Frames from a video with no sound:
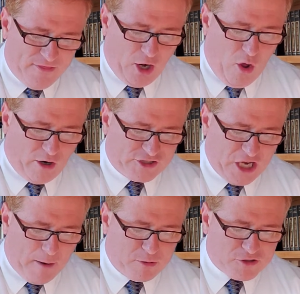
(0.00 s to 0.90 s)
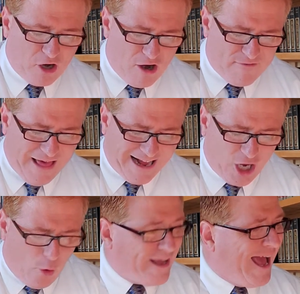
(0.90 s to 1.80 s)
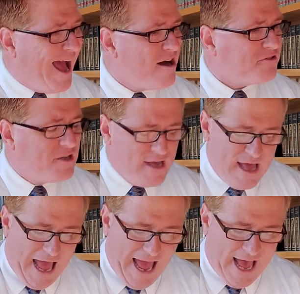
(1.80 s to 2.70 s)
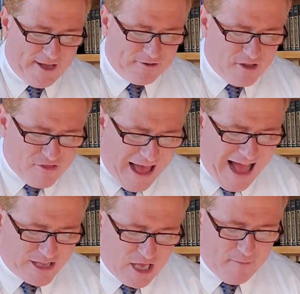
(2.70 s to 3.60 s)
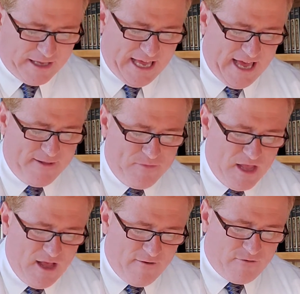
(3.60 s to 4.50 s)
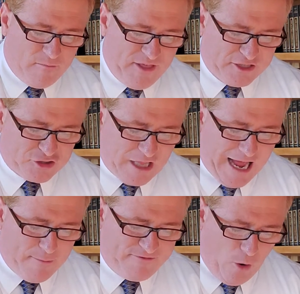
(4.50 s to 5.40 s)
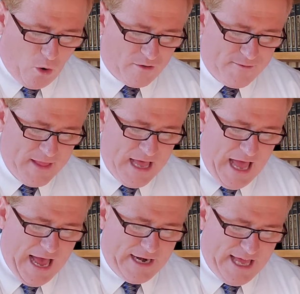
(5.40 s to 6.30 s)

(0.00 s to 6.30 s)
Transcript: The Lord shall preserve thy going out and thy coming in from this time forth and